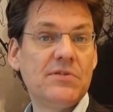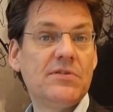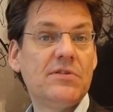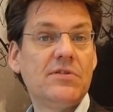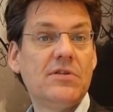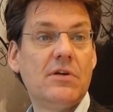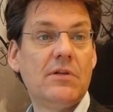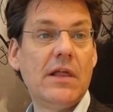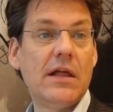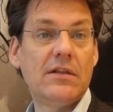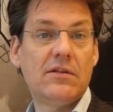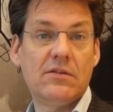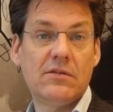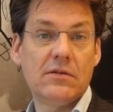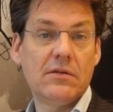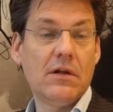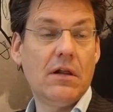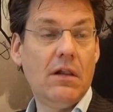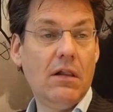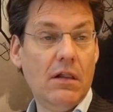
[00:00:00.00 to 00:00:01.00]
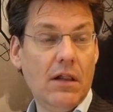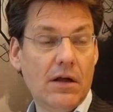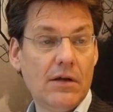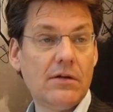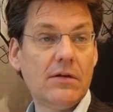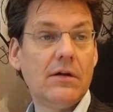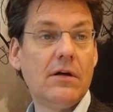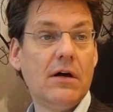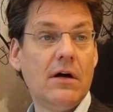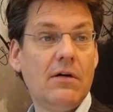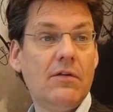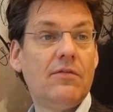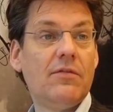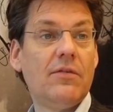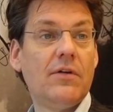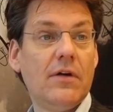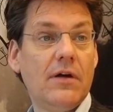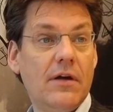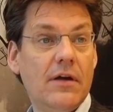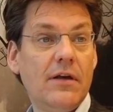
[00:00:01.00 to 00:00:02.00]
So that's a lot of
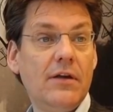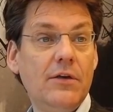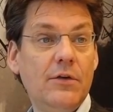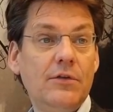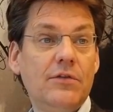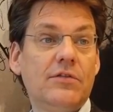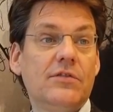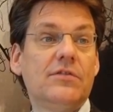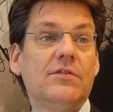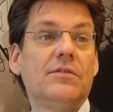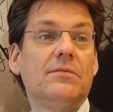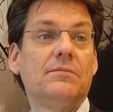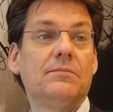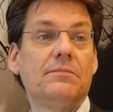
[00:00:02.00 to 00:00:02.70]
users.